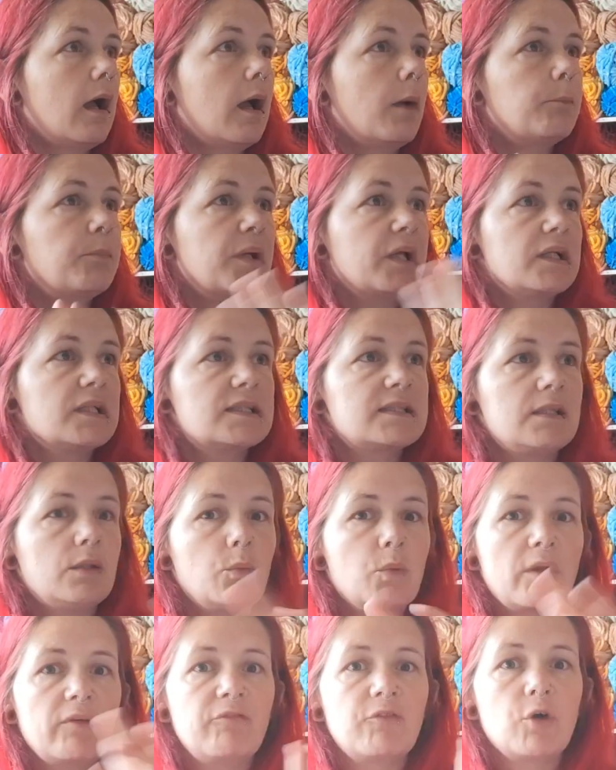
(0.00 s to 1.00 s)
I'm going to
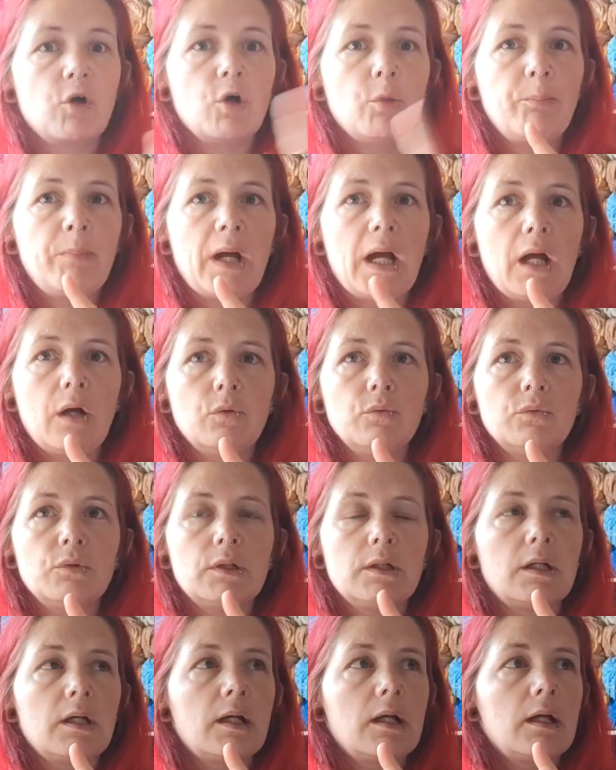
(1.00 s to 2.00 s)
see what I've got about.
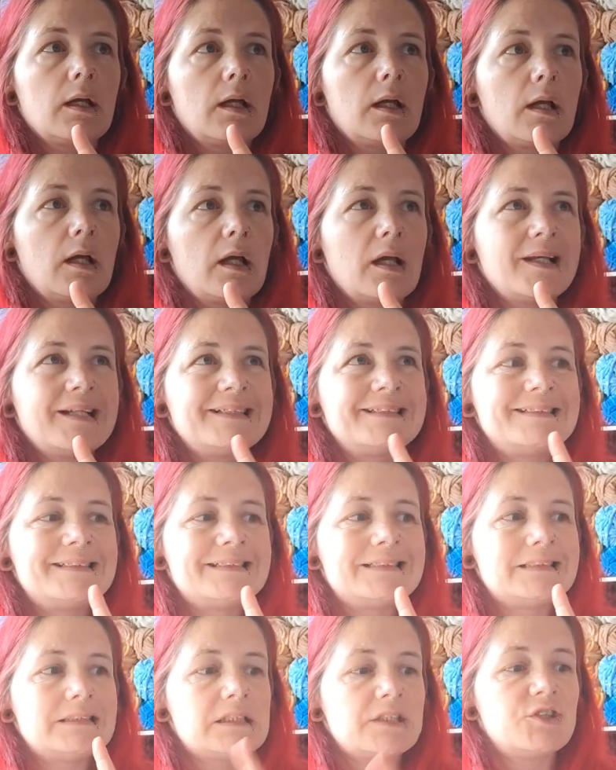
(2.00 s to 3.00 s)

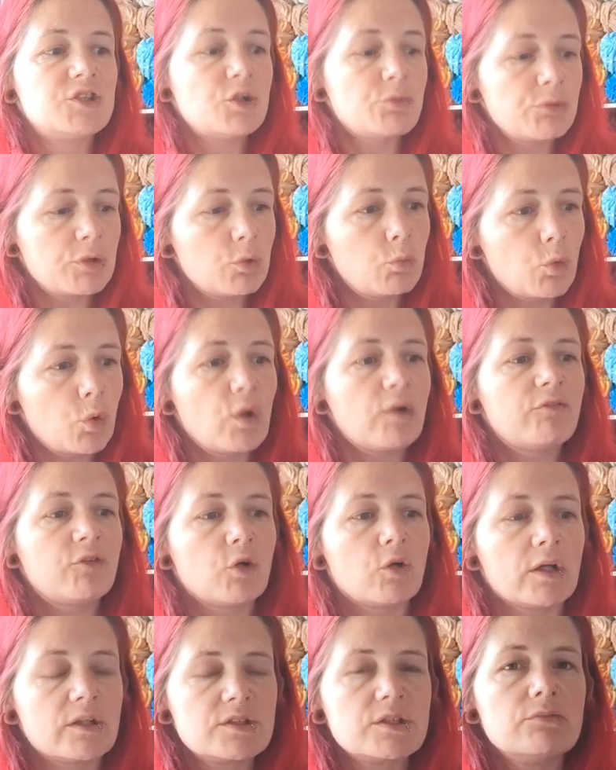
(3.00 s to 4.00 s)
I don't know what I've
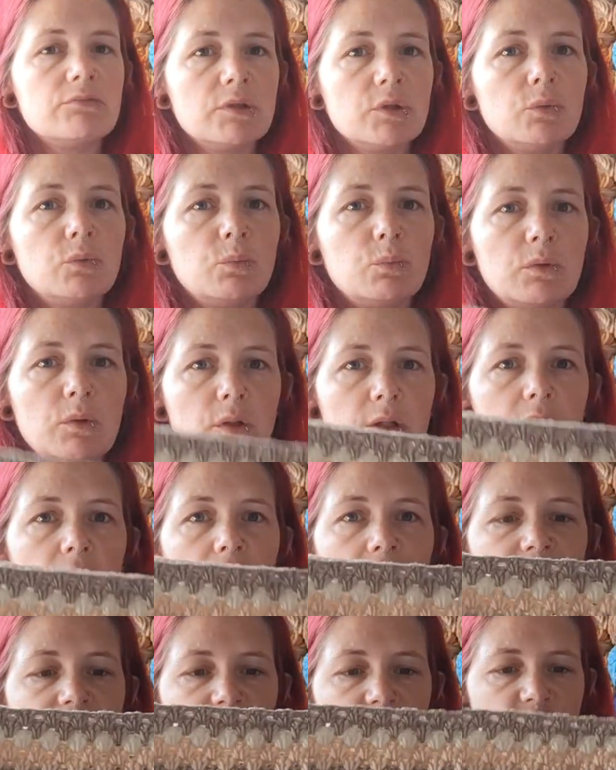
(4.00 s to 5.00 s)
got. I don't know
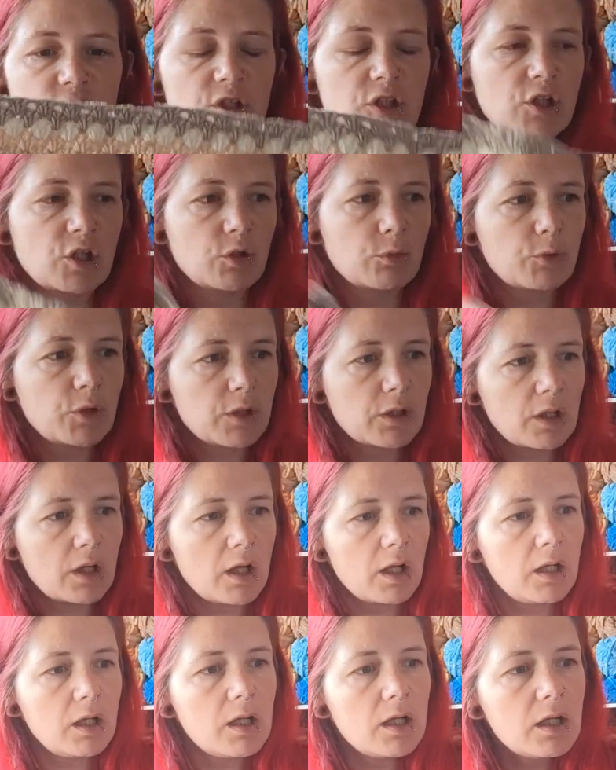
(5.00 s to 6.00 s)
if I should go
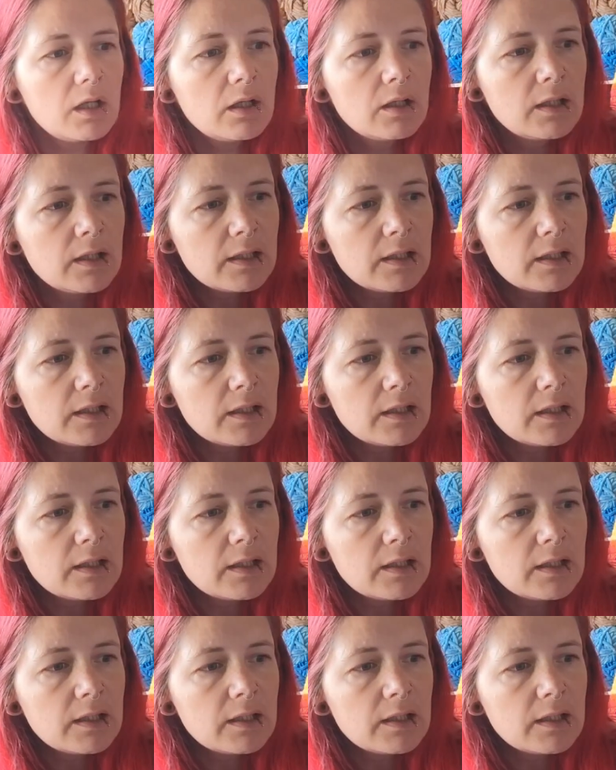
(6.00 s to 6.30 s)
colour,